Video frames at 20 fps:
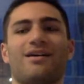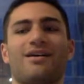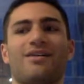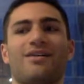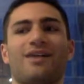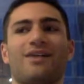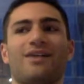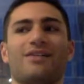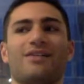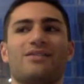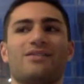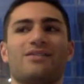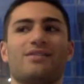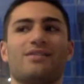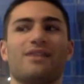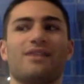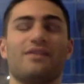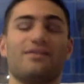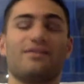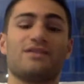
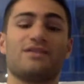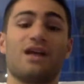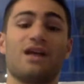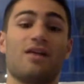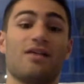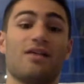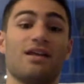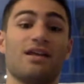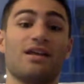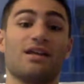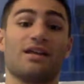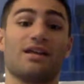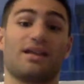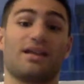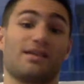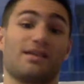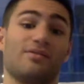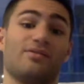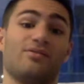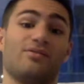if Sarri
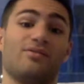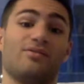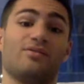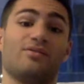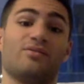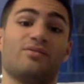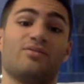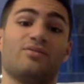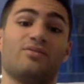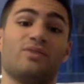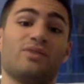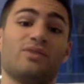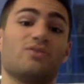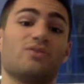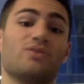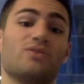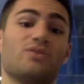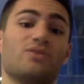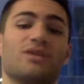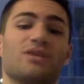can win the
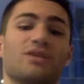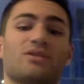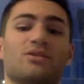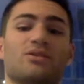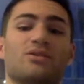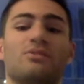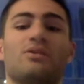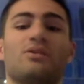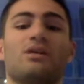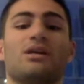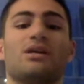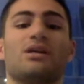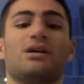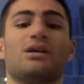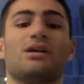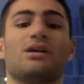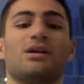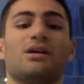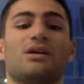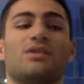Scudetto
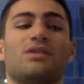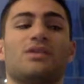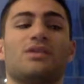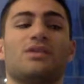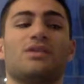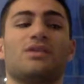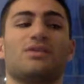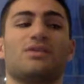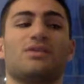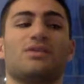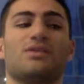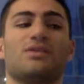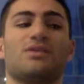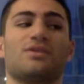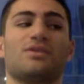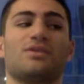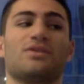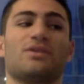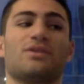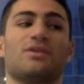in his first
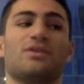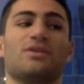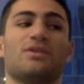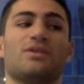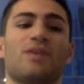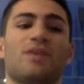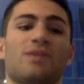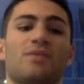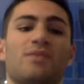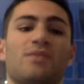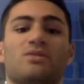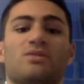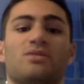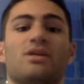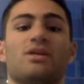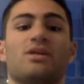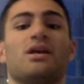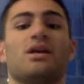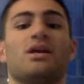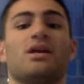year at Napoli, that'd
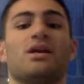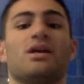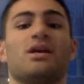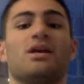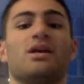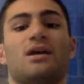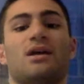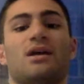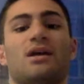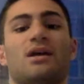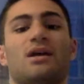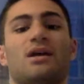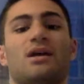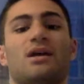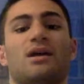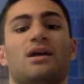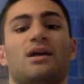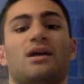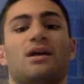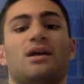be a great story.
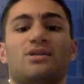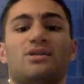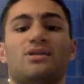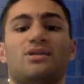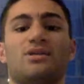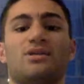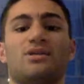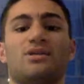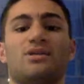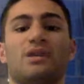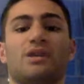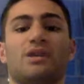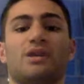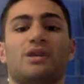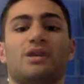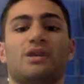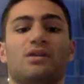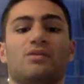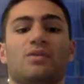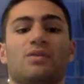
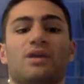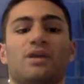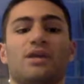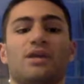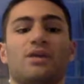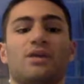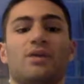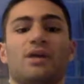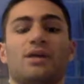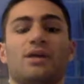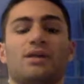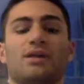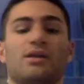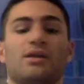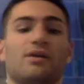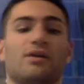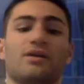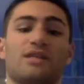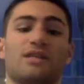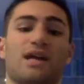Especially with the
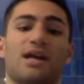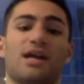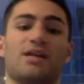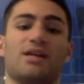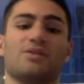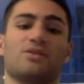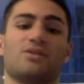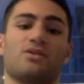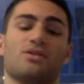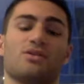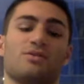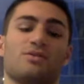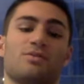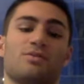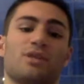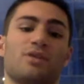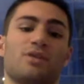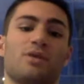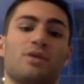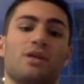way their attack
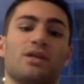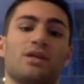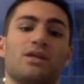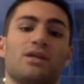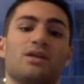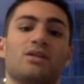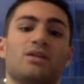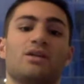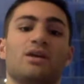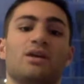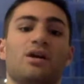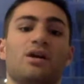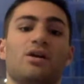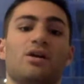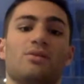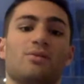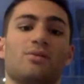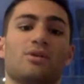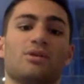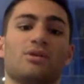is awesome.
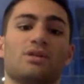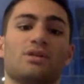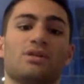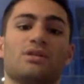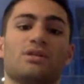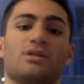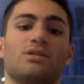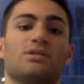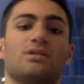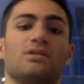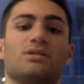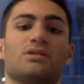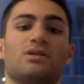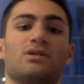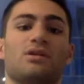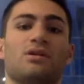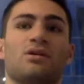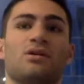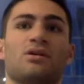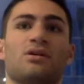Higuain,
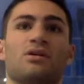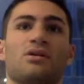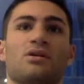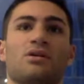Mertens,